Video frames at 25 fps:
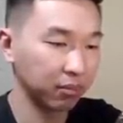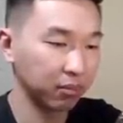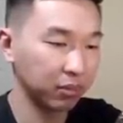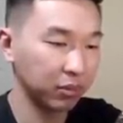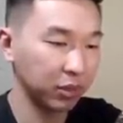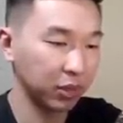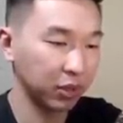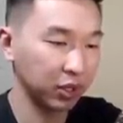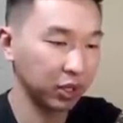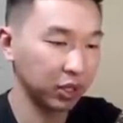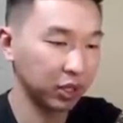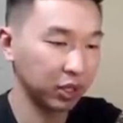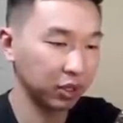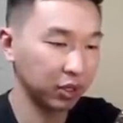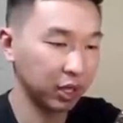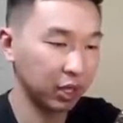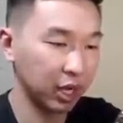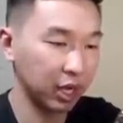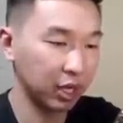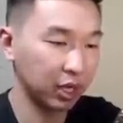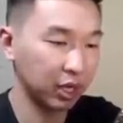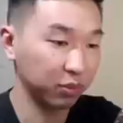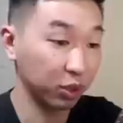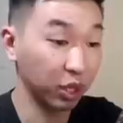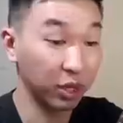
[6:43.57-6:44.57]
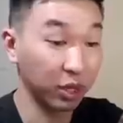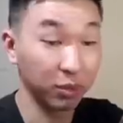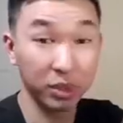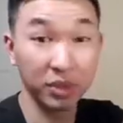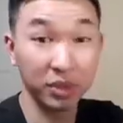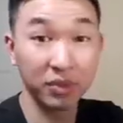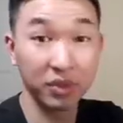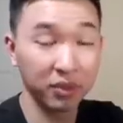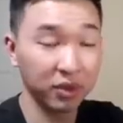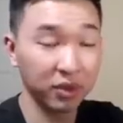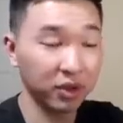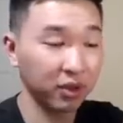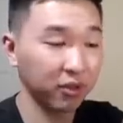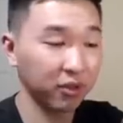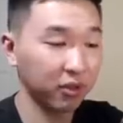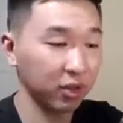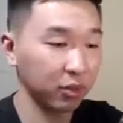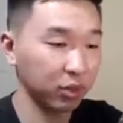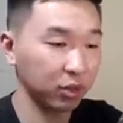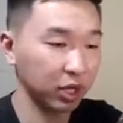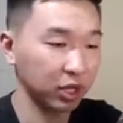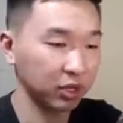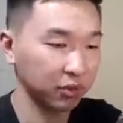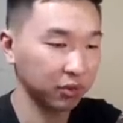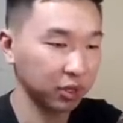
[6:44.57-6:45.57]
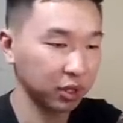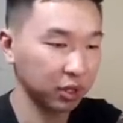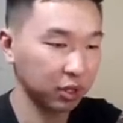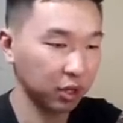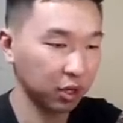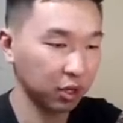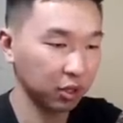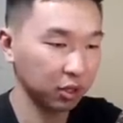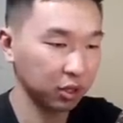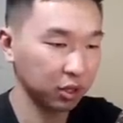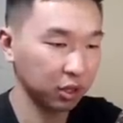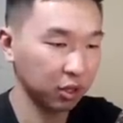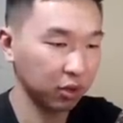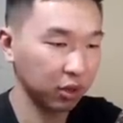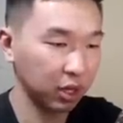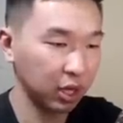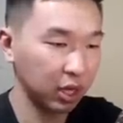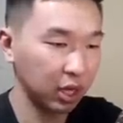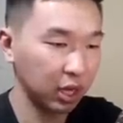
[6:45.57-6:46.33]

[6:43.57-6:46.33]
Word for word: he still got what I believe is a very fair price for this card. So